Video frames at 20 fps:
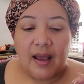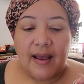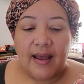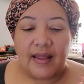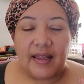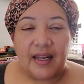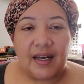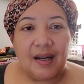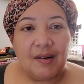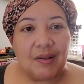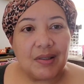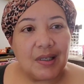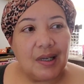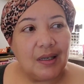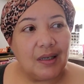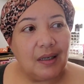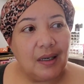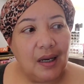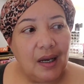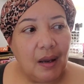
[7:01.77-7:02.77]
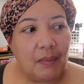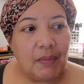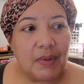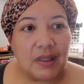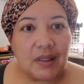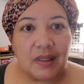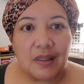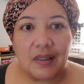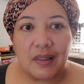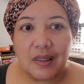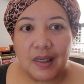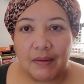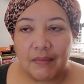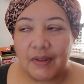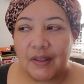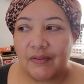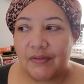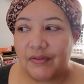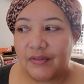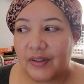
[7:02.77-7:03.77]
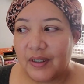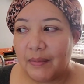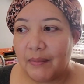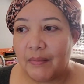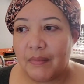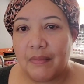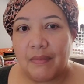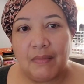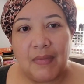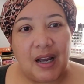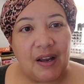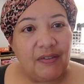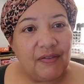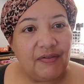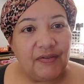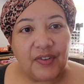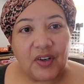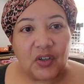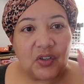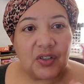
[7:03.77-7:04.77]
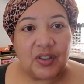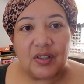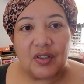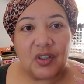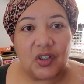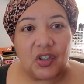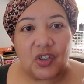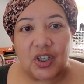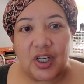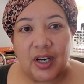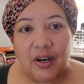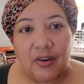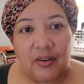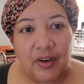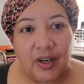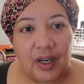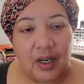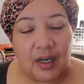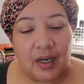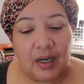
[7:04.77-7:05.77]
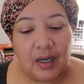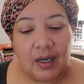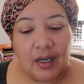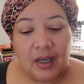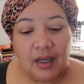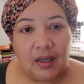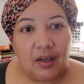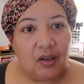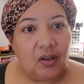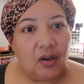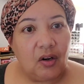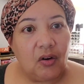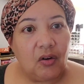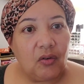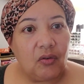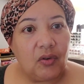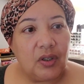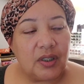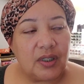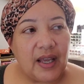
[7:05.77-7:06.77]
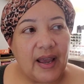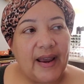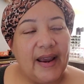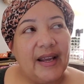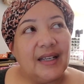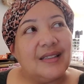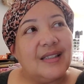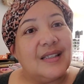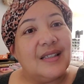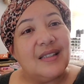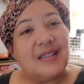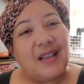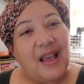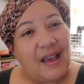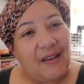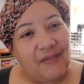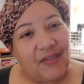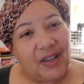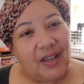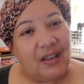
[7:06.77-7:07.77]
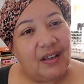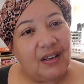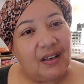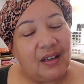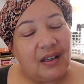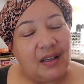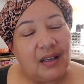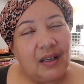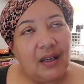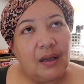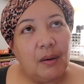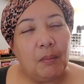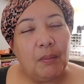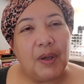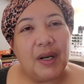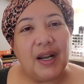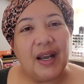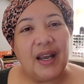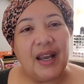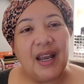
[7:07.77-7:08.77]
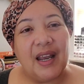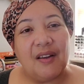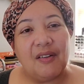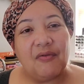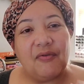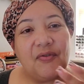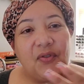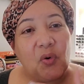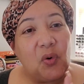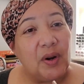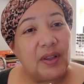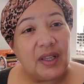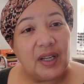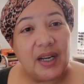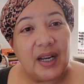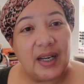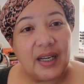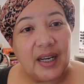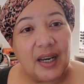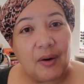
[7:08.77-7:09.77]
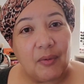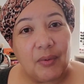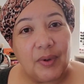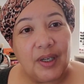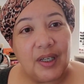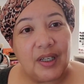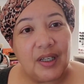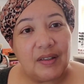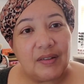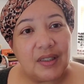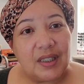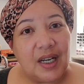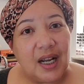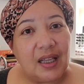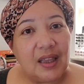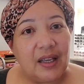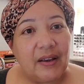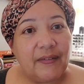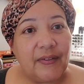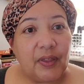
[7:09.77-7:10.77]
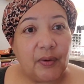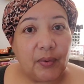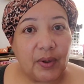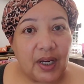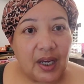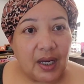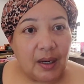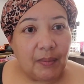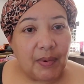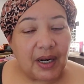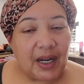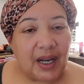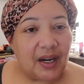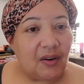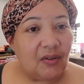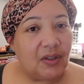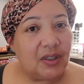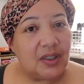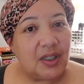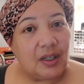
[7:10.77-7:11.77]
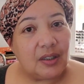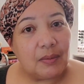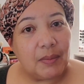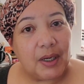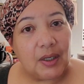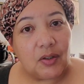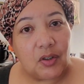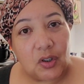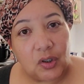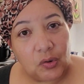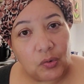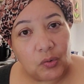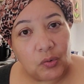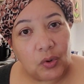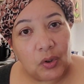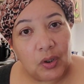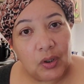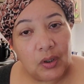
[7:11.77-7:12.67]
And then I was like, yeah, I'm missing something from my first cherry, you know, because I had 7, but I had 4 that I got rid of, so that left 3, but I'd only talked about 2.